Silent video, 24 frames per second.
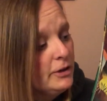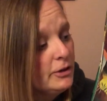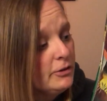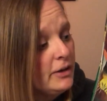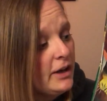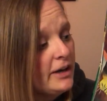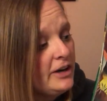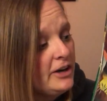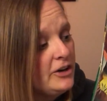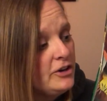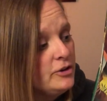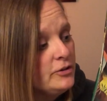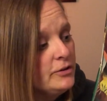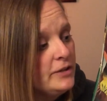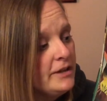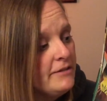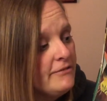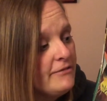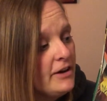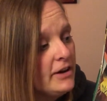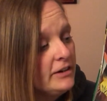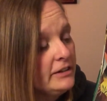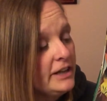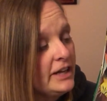Greta knew he
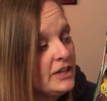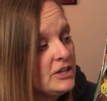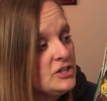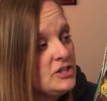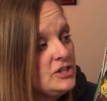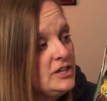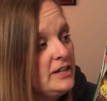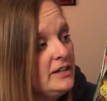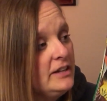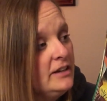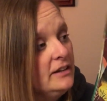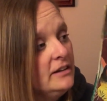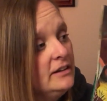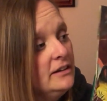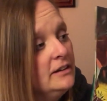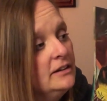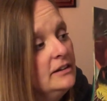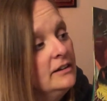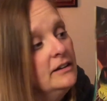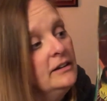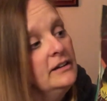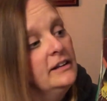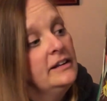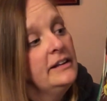felt like she did.
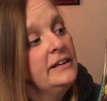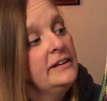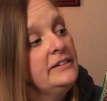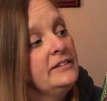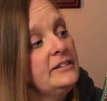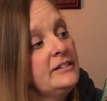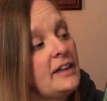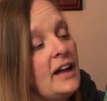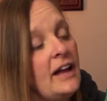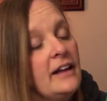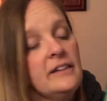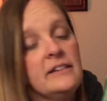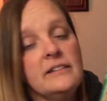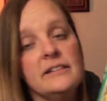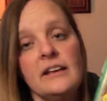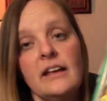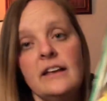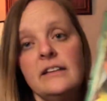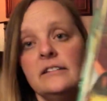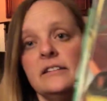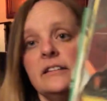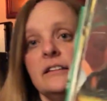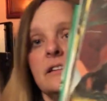His sign says,